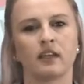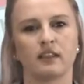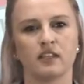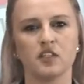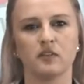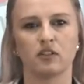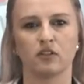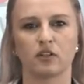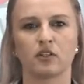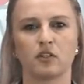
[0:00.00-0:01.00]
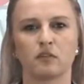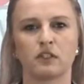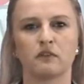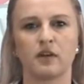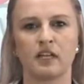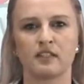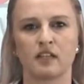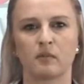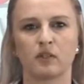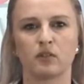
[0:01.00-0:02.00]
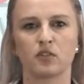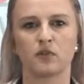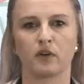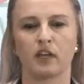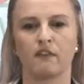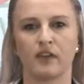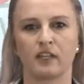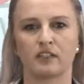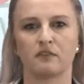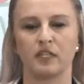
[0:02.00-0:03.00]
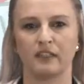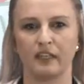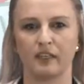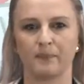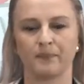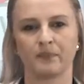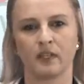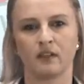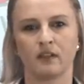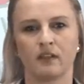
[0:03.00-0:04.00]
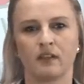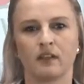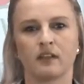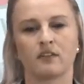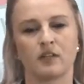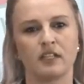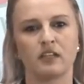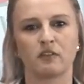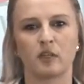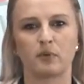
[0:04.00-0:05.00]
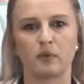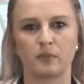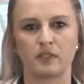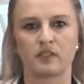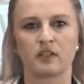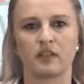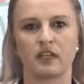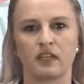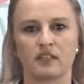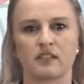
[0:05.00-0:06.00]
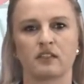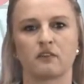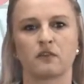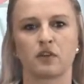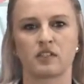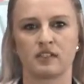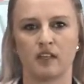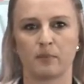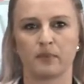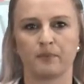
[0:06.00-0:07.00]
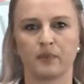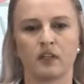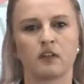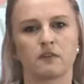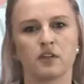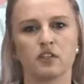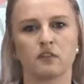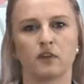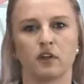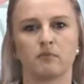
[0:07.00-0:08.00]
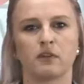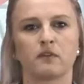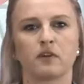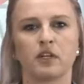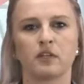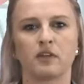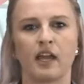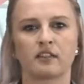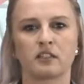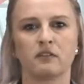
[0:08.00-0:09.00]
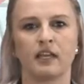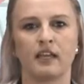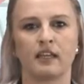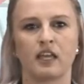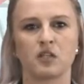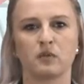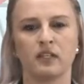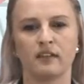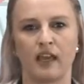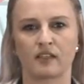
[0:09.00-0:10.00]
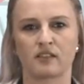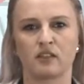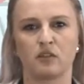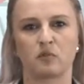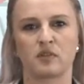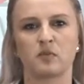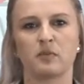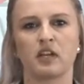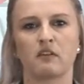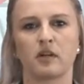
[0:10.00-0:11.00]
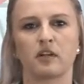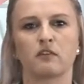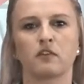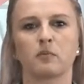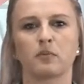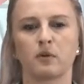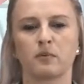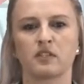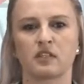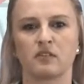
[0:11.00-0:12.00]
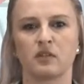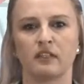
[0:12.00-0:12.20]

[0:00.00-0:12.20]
In this video, you will find some clues for effective reading. Reading with a purpose is the first step. First of all, before you actively engage with a text, you must be aware of your purpose in